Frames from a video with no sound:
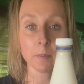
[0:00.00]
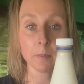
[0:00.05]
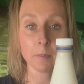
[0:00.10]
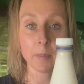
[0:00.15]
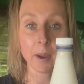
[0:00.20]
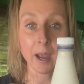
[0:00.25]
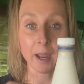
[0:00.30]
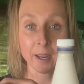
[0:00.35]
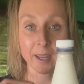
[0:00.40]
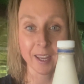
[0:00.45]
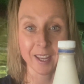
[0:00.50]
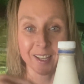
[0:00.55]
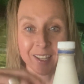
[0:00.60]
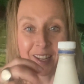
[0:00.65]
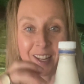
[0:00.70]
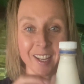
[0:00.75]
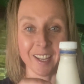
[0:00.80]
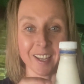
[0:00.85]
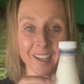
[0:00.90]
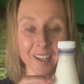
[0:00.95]
back in
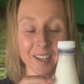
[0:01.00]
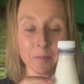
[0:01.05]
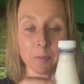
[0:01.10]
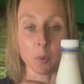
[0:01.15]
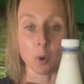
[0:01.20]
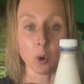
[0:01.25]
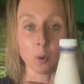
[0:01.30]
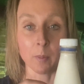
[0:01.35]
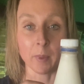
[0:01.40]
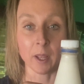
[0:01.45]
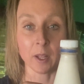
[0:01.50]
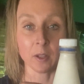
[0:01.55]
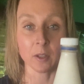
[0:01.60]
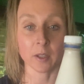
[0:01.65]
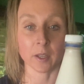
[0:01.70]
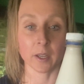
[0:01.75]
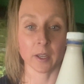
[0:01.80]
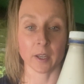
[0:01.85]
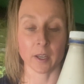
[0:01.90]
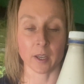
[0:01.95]
here more
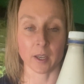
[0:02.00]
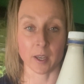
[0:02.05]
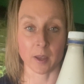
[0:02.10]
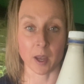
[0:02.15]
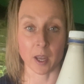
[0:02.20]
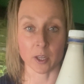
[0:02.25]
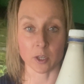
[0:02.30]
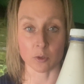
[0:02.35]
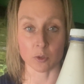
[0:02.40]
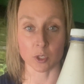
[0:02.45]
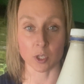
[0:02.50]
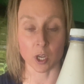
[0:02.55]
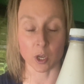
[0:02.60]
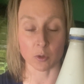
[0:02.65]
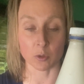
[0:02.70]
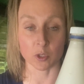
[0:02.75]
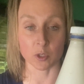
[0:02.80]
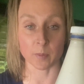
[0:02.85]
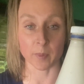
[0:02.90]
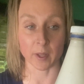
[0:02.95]
milk. Uh, I use
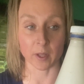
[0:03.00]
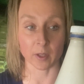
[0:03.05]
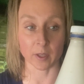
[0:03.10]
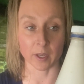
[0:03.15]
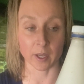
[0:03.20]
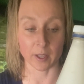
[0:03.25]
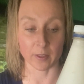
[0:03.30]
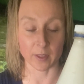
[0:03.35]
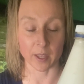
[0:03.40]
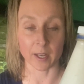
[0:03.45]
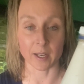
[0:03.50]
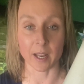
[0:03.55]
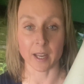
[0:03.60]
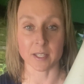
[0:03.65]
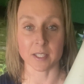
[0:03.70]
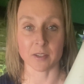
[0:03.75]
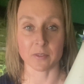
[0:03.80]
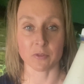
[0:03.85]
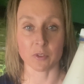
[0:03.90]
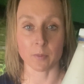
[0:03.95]
goat's milk and then
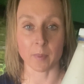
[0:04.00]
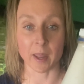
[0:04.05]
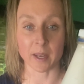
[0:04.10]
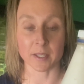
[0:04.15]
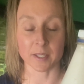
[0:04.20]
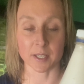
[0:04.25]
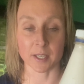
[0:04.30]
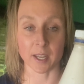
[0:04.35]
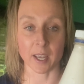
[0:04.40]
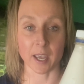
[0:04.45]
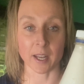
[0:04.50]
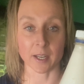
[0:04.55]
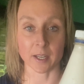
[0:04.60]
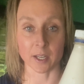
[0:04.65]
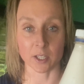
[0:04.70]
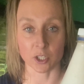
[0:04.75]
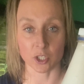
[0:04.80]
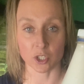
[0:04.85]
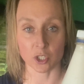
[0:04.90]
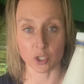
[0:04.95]
let it ferment again. And
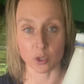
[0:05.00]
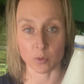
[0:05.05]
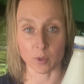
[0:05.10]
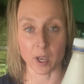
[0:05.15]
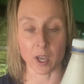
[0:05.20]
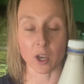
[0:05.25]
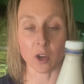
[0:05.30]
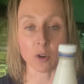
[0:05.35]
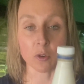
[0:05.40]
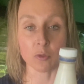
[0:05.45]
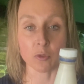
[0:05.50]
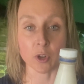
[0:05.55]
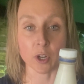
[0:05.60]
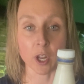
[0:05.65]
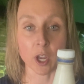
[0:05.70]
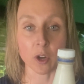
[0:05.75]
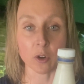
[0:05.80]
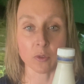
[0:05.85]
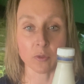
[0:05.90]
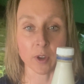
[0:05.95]
I just do that over and
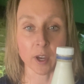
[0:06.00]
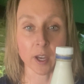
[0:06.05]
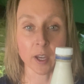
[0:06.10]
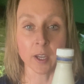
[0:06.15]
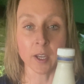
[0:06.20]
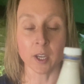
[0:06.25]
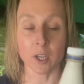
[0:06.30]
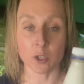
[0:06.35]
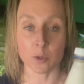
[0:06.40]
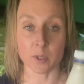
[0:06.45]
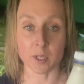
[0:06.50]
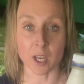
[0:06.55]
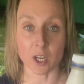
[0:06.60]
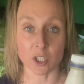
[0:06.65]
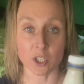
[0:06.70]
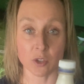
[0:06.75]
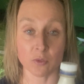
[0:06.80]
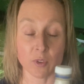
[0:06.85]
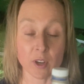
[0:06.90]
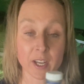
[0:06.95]
over. So it's
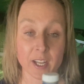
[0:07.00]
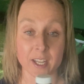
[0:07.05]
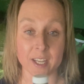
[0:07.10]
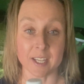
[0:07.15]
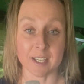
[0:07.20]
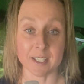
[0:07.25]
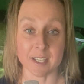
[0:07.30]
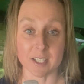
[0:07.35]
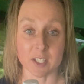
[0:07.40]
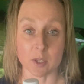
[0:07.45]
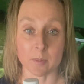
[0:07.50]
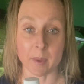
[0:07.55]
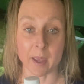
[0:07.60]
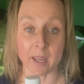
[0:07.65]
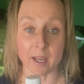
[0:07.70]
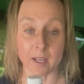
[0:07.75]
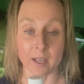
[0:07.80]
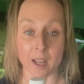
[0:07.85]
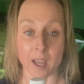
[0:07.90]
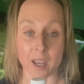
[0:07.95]
actually really easy to
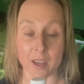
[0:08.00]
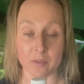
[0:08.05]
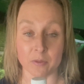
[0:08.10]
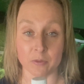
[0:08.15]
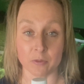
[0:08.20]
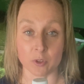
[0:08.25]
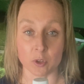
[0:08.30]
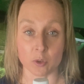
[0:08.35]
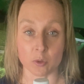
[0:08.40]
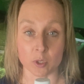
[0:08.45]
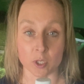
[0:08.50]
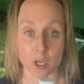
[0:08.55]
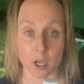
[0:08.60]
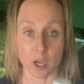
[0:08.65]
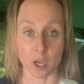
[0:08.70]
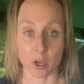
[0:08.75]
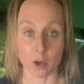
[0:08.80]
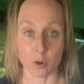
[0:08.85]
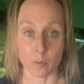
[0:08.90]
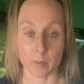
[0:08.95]
make live food at
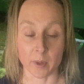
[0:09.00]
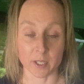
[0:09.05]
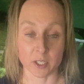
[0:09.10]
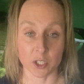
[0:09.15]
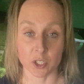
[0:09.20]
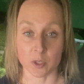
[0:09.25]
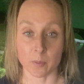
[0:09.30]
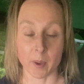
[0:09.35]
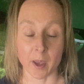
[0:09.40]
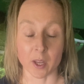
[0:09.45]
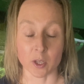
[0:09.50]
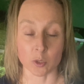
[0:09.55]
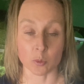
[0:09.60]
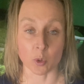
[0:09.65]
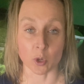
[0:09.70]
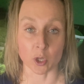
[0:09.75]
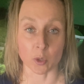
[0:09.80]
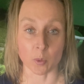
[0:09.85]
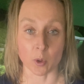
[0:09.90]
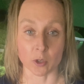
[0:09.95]
home. It just depends
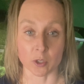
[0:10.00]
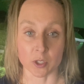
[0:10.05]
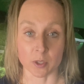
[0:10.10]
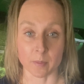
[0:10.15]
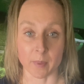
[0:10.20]
what you want to